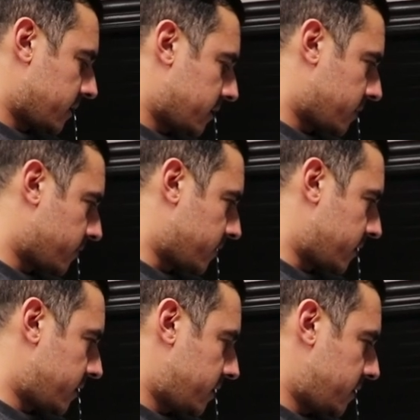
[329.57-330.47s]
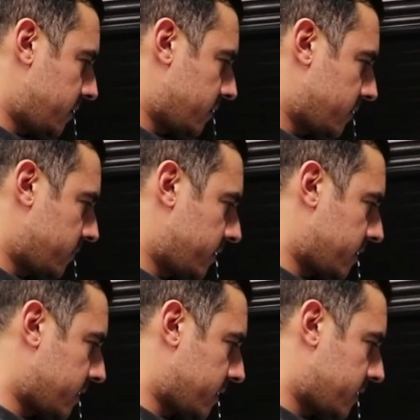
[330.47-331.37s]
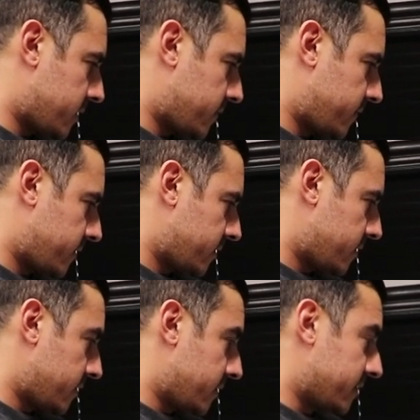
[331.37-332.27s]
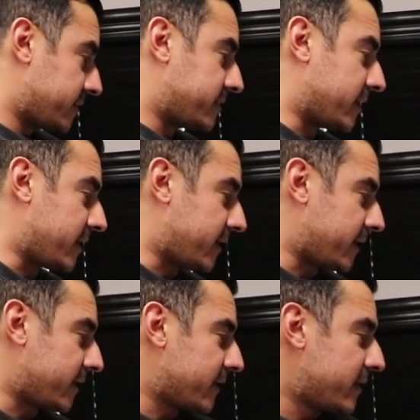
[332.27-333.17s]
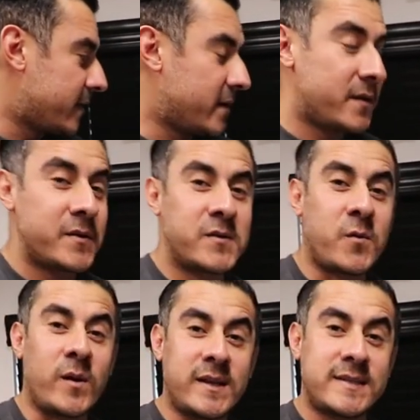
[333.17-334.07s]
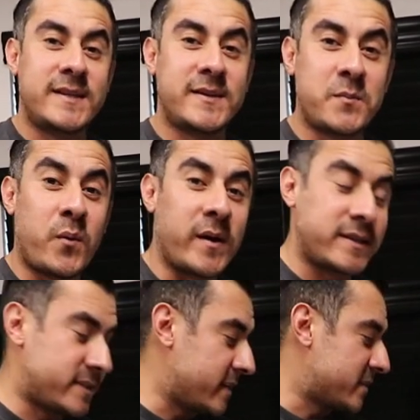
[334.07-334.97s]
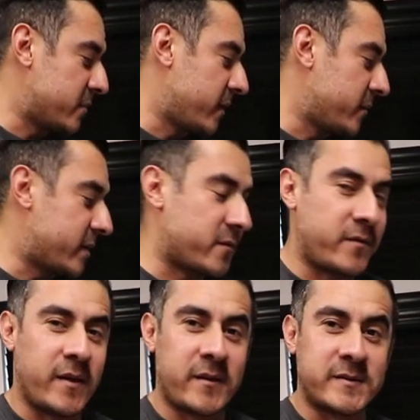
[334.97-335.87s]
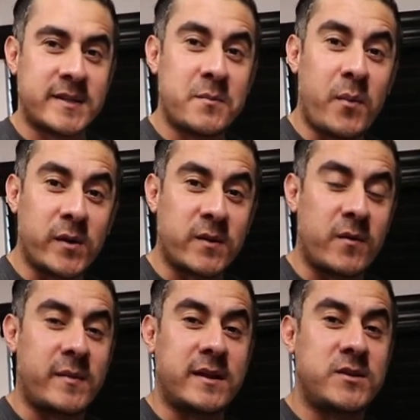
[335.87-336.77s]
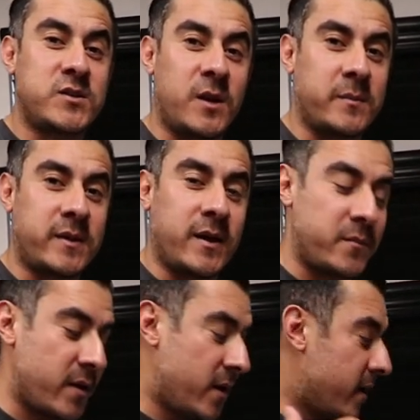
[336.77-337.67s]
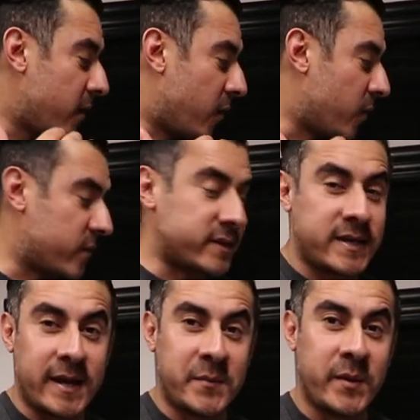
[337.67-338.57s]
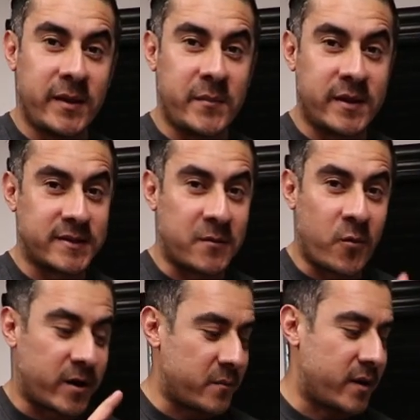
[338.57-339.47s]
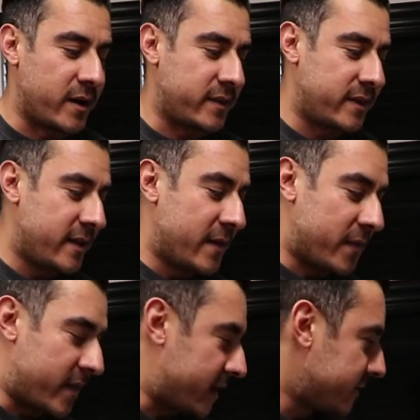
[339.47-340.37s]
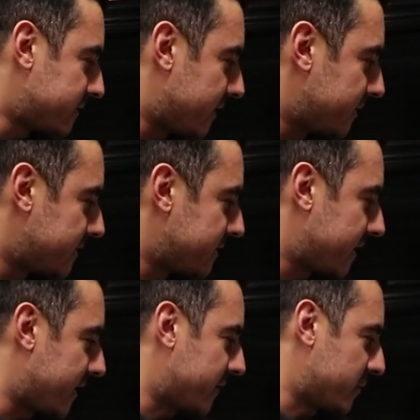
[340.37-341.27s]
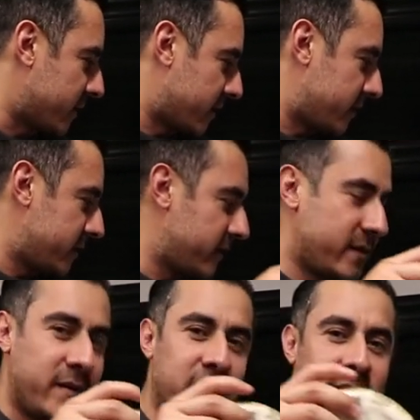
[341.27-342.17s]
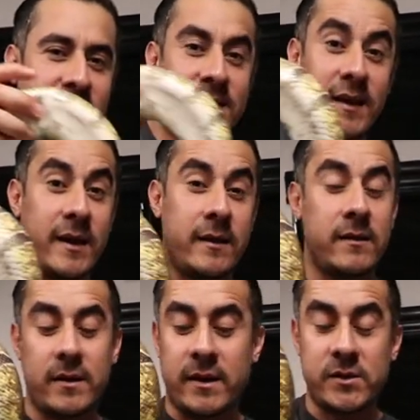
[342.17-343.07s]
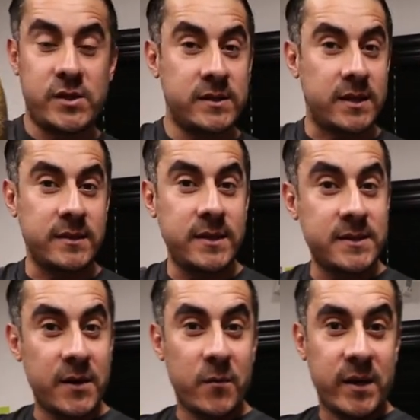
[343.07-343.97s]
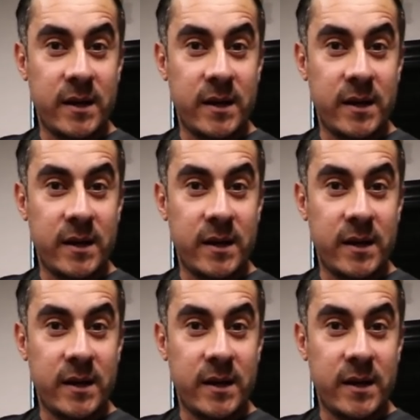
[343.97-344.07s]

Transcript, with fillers: And right here we have, dang, 26.6 millimeter follicles. That's both of them that's jumped up over 10 millimeters in one month. That is insane, man. Dang, Enchi Sunsets, here we